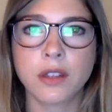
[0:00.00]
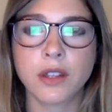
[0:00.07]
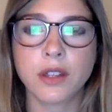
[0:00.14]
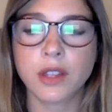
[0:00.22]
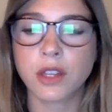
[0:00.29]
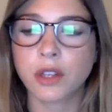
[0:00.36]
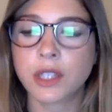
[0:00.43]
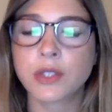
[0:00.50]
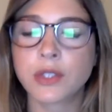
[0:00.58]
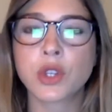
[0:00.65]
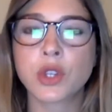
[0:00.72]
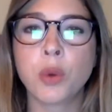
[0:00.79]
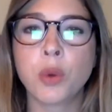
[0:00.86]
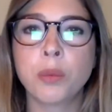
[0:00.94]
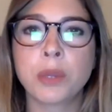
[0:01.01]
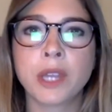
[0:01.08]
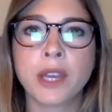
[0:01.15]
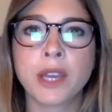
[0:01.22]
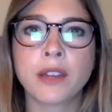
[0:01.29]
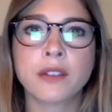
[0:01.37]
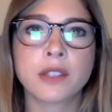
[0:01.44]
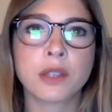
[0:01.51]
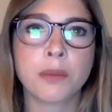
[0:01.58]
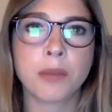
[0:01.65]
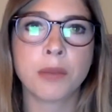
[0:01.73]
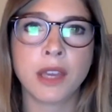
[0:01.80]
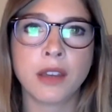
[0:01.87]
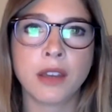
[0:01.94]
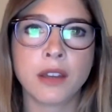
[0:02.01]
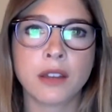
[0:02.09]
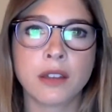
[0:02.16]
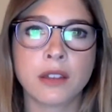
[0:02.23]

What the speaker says: There is no plan to make,